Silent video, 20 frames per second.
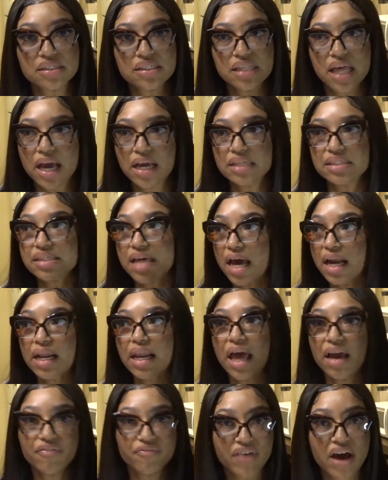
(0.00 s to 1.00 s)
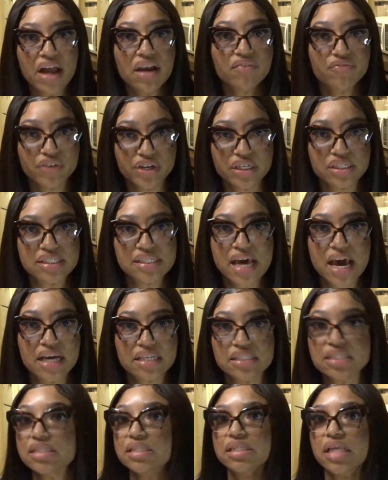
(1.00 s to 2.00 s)
Like, it's kind of like filing for your
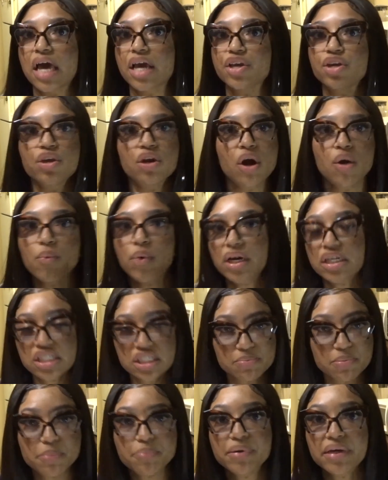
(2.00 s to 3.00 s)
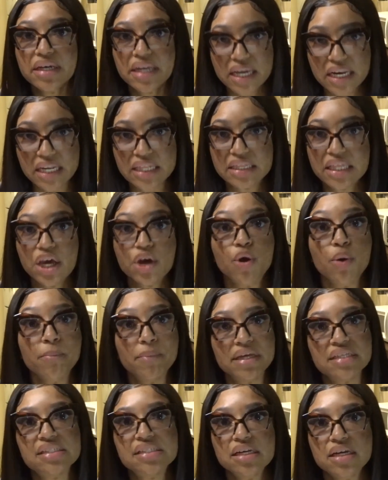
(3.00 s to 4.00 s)
taxes. Like, you don't want to just be putting anything or
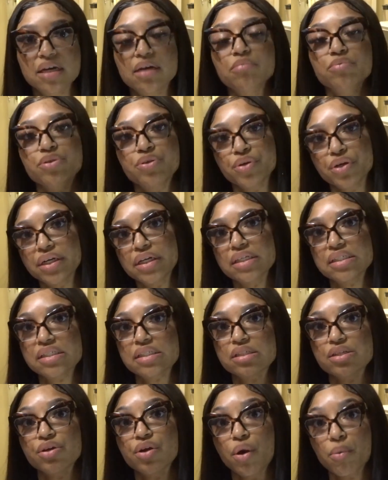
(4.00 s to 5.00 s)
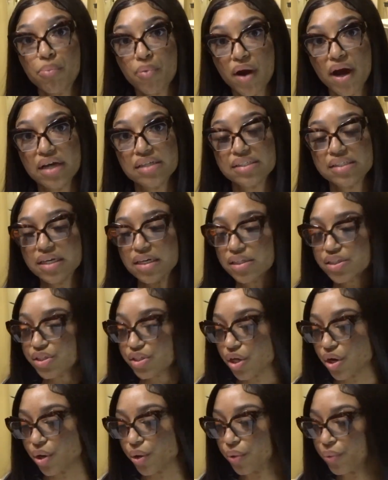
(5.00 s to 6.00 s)
messing up during this, you know, process.
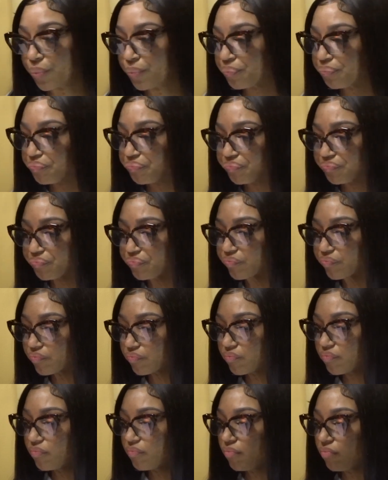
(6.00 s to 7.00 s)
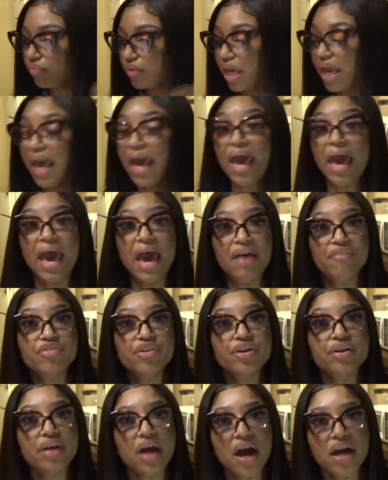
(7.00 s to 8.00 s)
So have
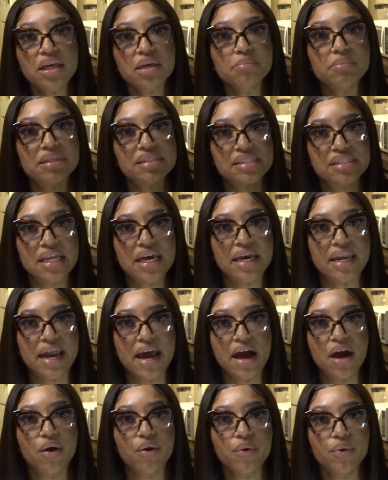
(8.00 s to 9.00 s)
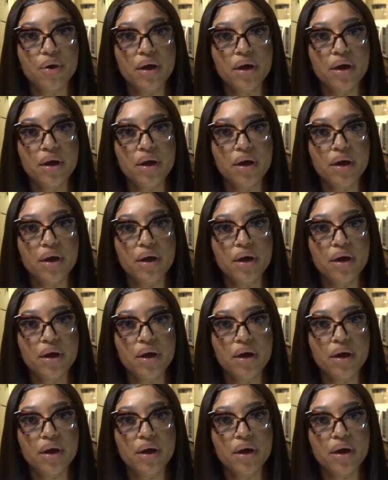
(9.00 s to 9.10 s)
your documents laid out.